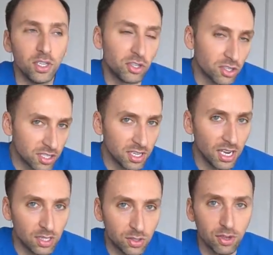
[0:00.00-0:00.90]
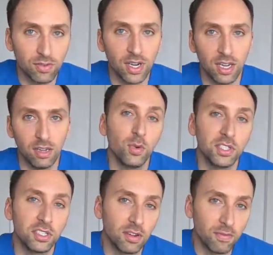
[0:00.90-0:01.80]
we just can't do it right now,
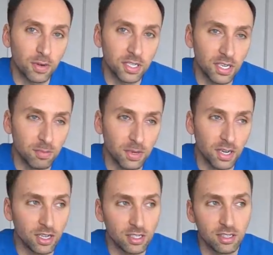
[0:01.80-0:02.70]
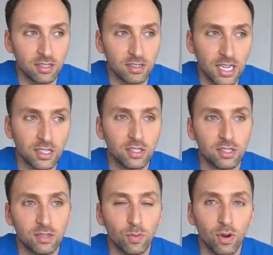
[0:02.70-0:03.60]
which is unfortunate because
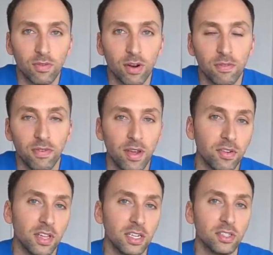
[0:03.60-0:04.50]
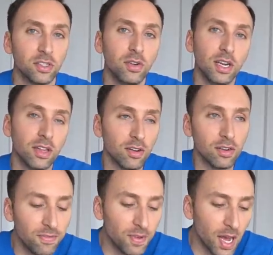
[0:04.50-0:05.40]
that's one of our favorite things to do together.
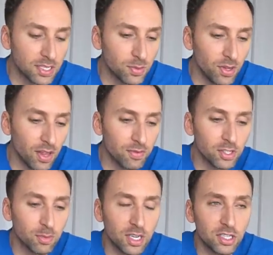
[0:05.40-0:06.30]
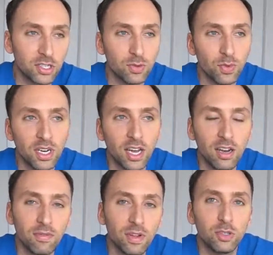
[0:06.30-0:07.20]
In fact, we love it so much, we
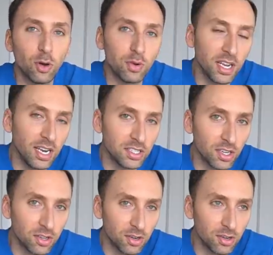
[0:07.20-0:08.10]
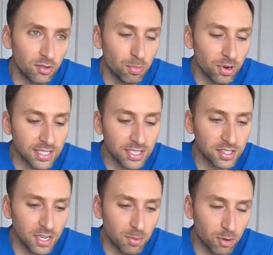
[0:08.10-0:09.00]
kind of don't get each other
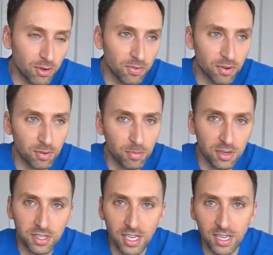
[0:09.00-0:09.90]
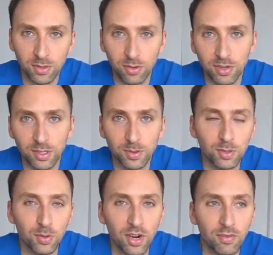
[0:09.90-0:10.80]
presents anymore for birthdays or
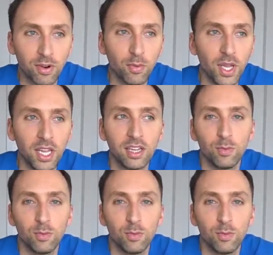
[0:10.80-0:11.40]
Christmas or whatever. We